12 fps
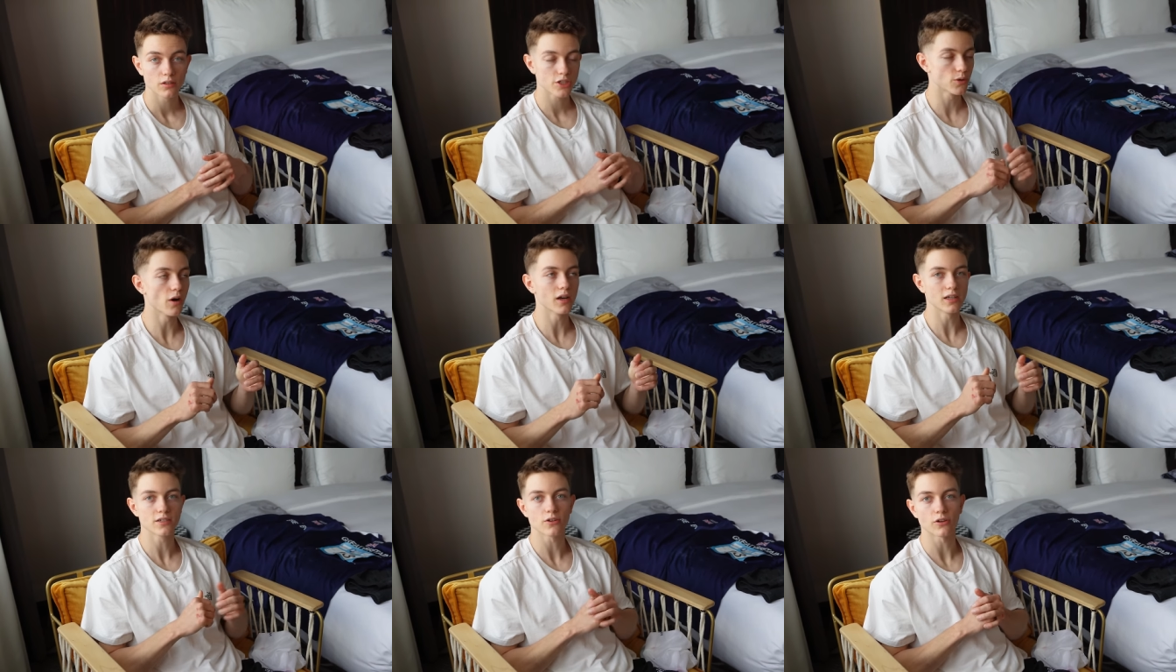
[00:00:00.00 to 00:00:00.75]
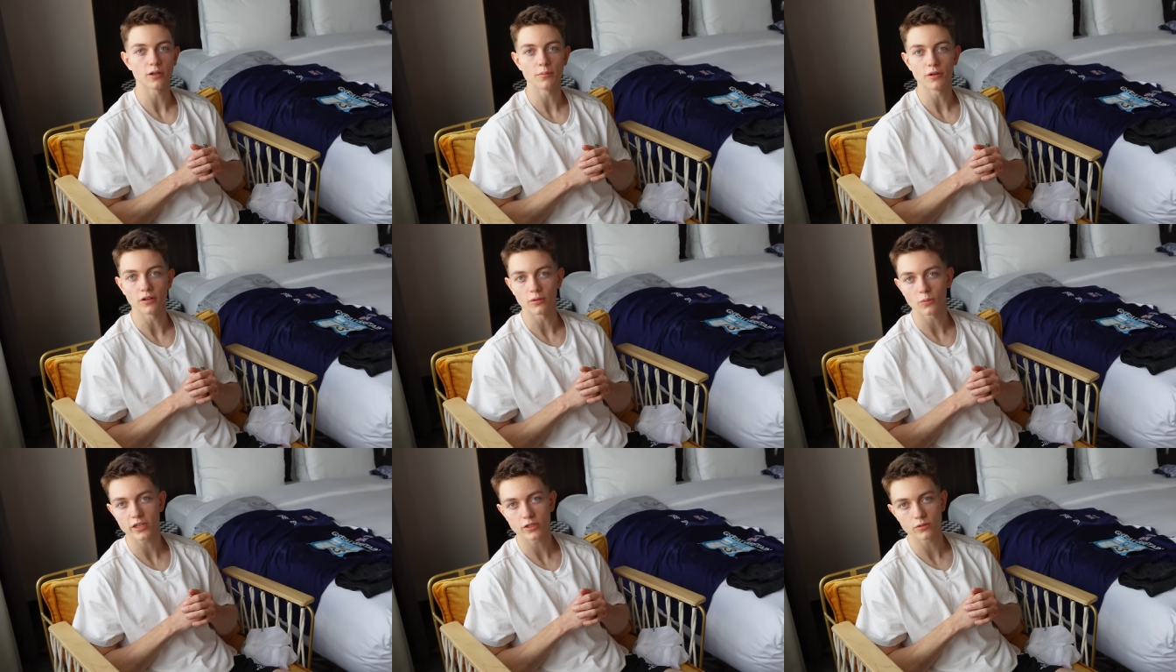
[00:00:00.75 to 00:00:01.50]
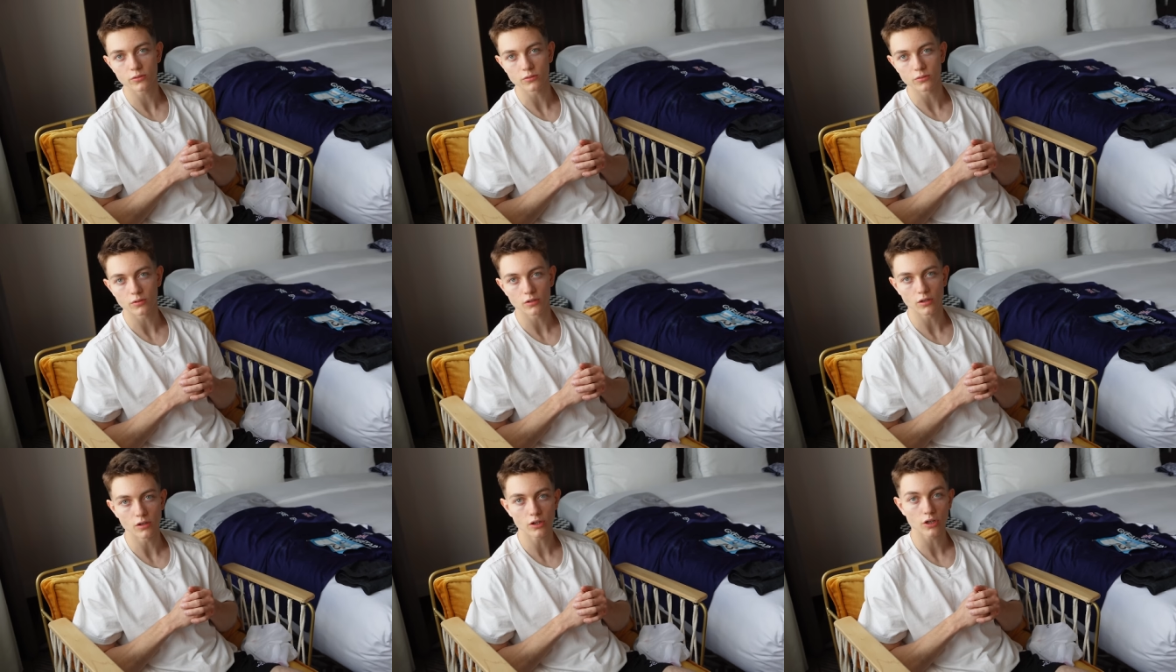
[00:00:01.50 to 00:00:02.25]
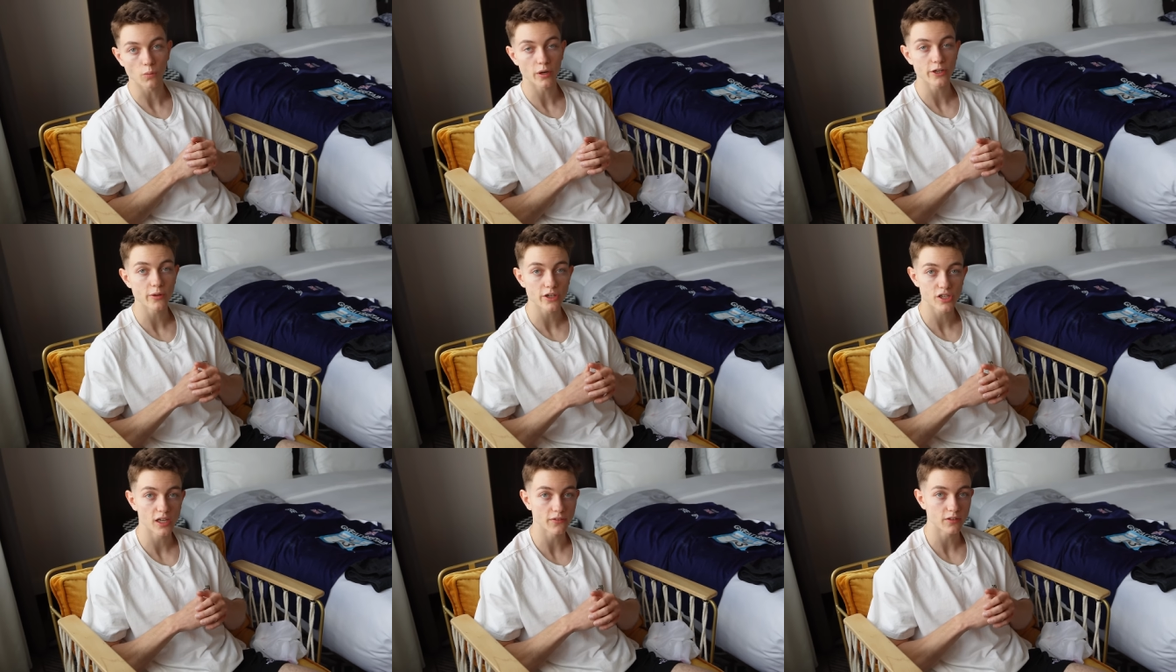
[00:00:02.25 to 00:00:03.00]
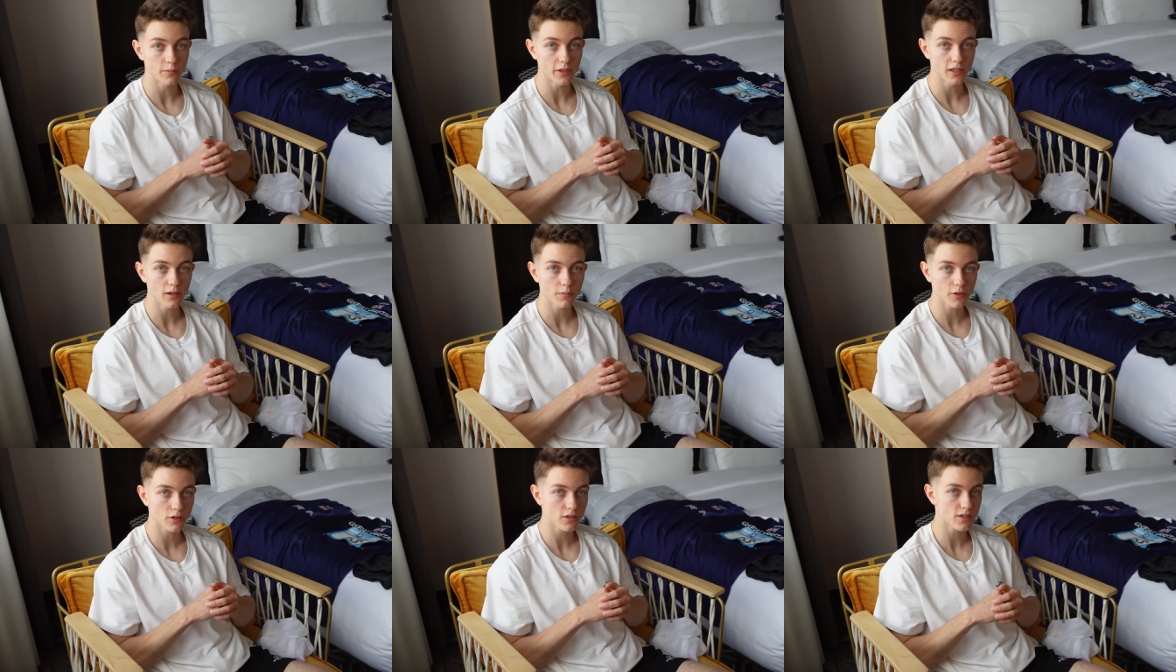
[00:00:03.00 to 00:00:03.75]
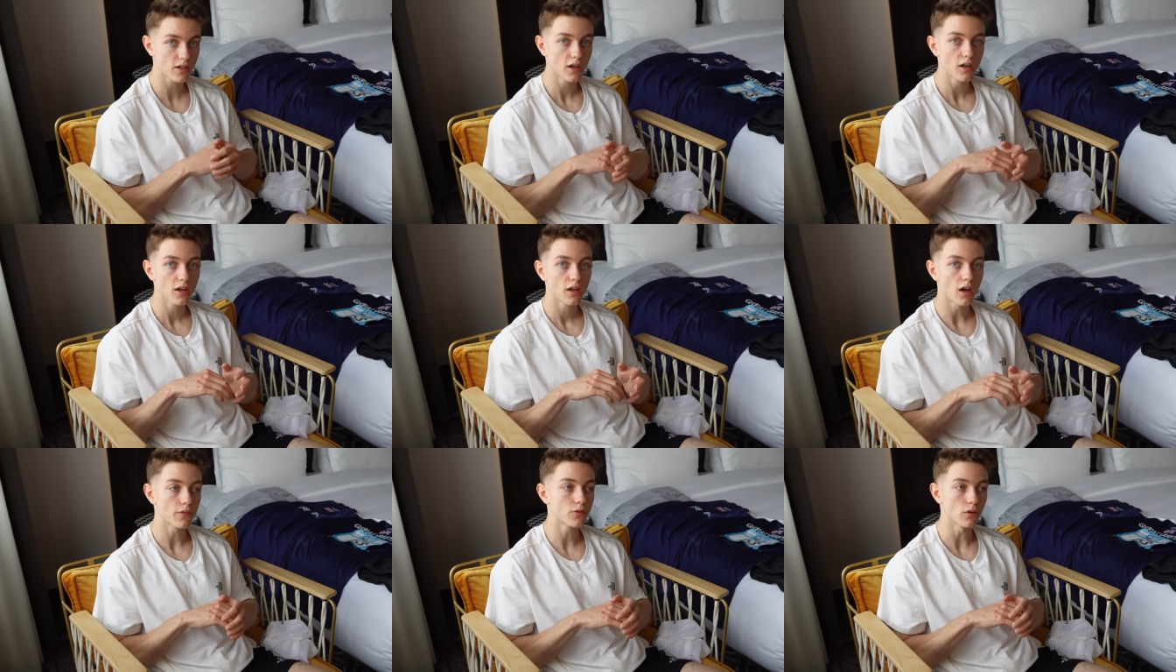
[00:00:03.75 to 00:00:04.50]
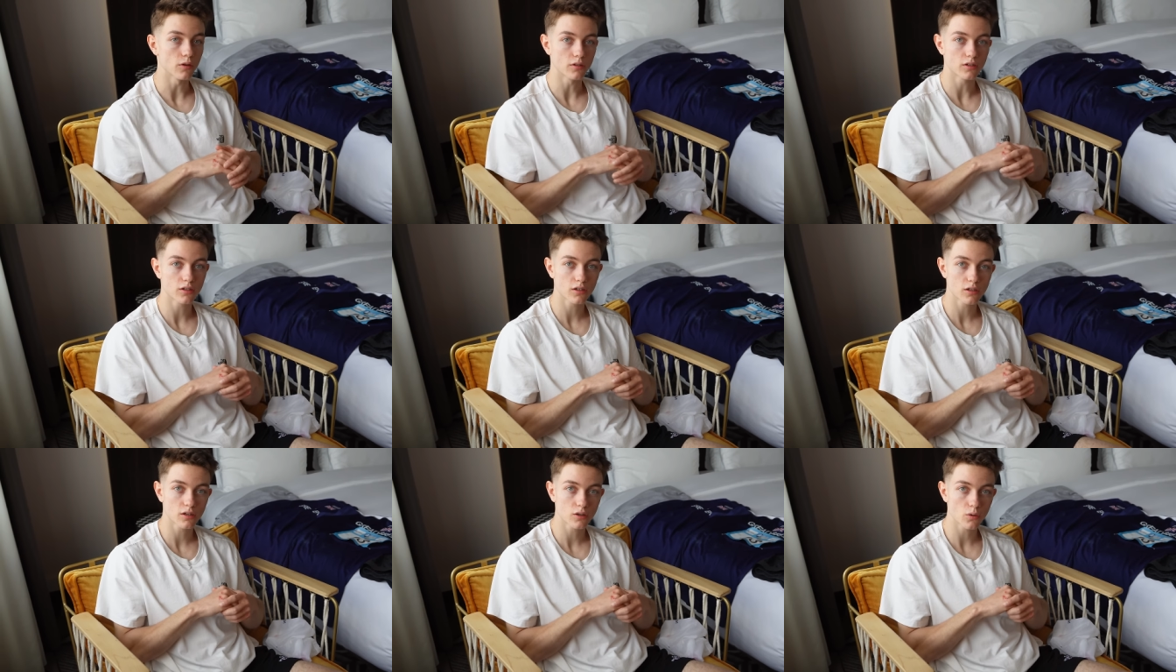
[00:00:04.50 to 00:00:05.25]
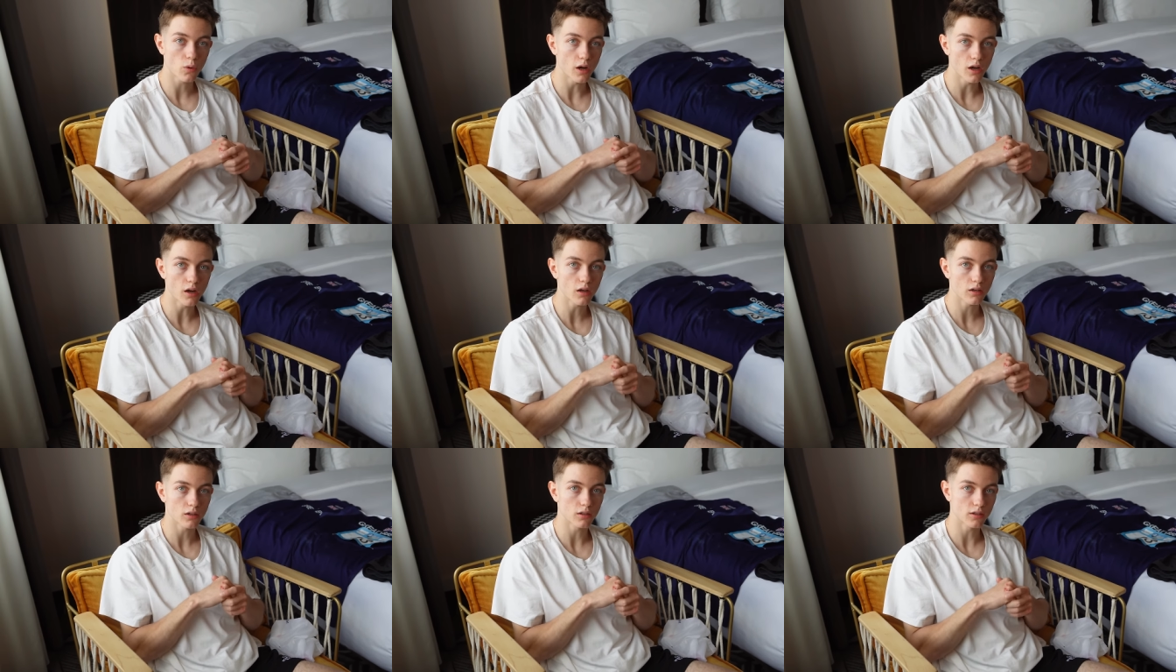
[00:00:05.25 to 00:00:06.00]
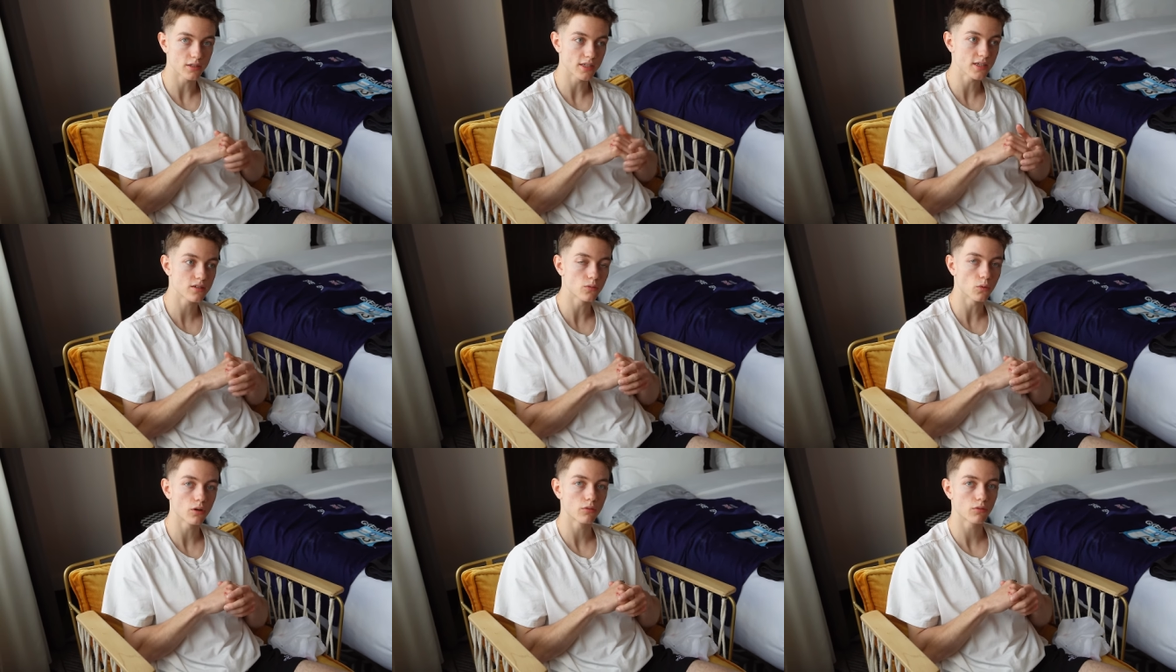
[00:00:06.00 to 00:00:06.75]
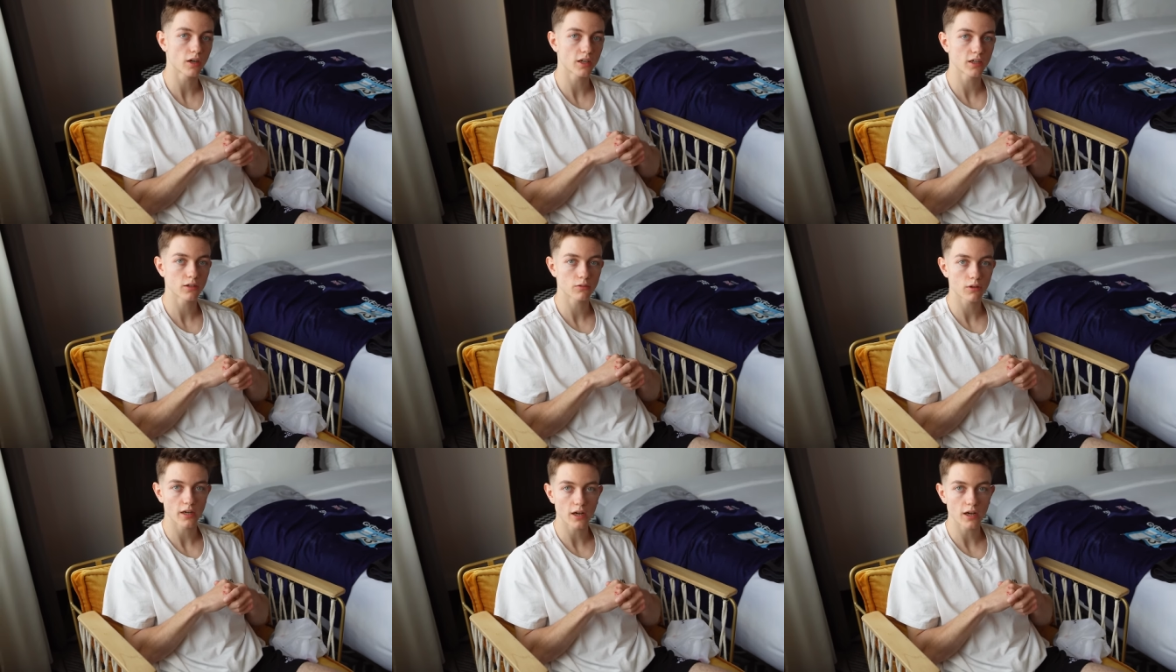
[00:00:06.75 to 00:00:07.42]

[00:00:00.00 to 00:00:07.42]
too early, sorry, but when you look at when you actually have to be there, because I've got a, quite a, a decent world ranking right